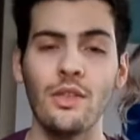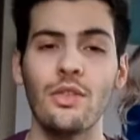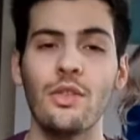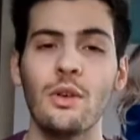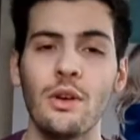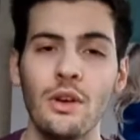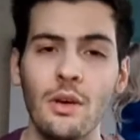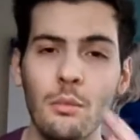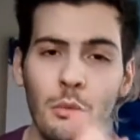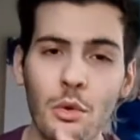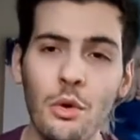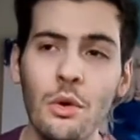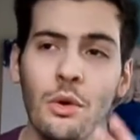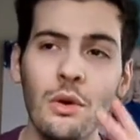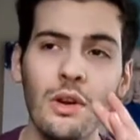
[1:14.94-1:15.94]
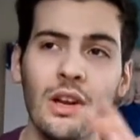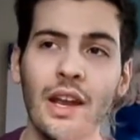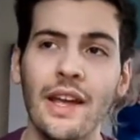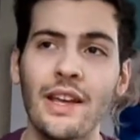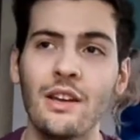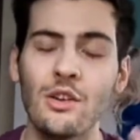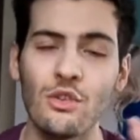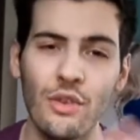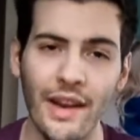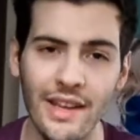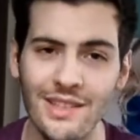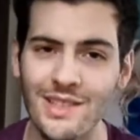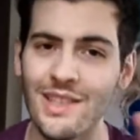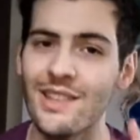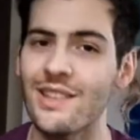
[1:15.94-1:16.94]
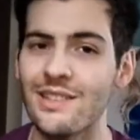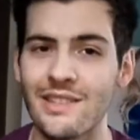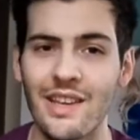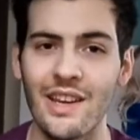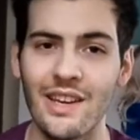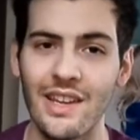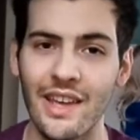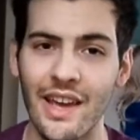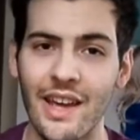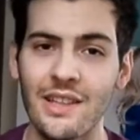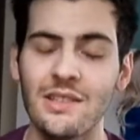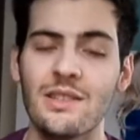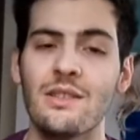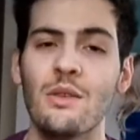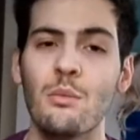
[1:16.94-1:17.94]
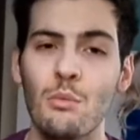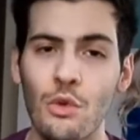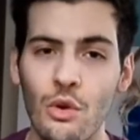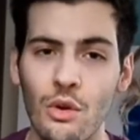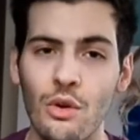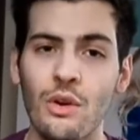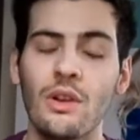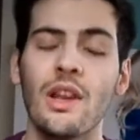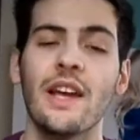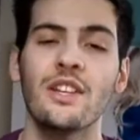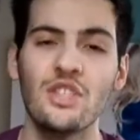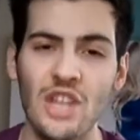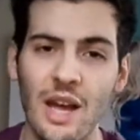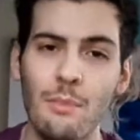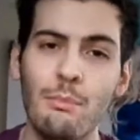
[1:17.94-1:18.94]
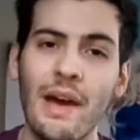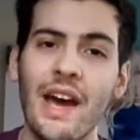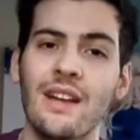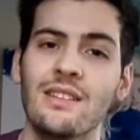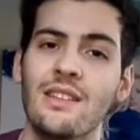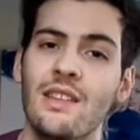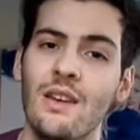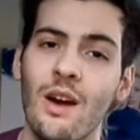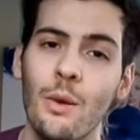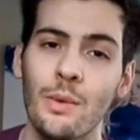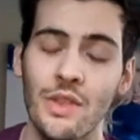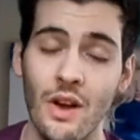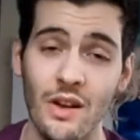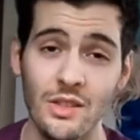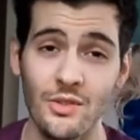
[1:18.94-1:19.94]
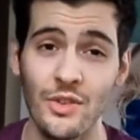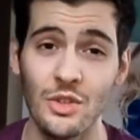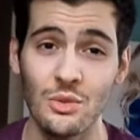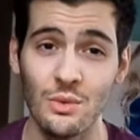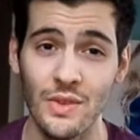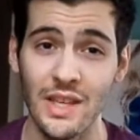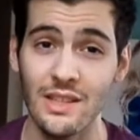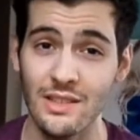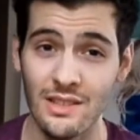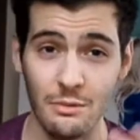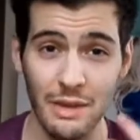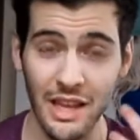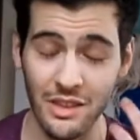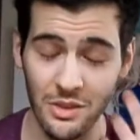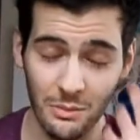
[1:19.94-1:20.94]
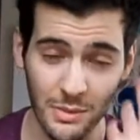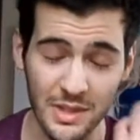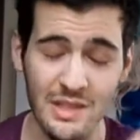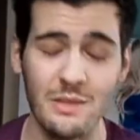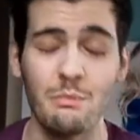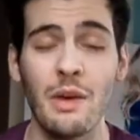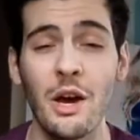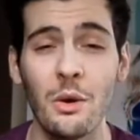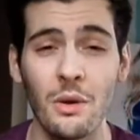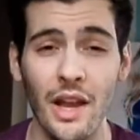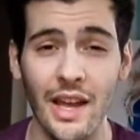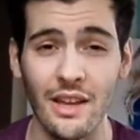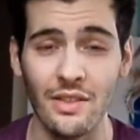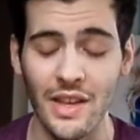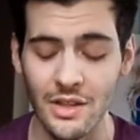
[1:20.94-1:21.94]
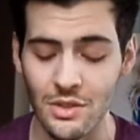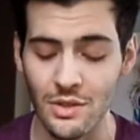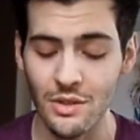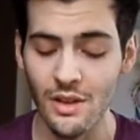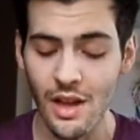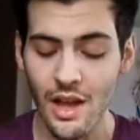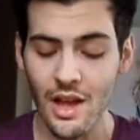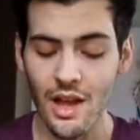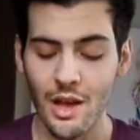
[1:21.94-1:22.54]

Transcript: The more crazier the scent gets, the more jam-packed they are with artificial things to make them smell like they do.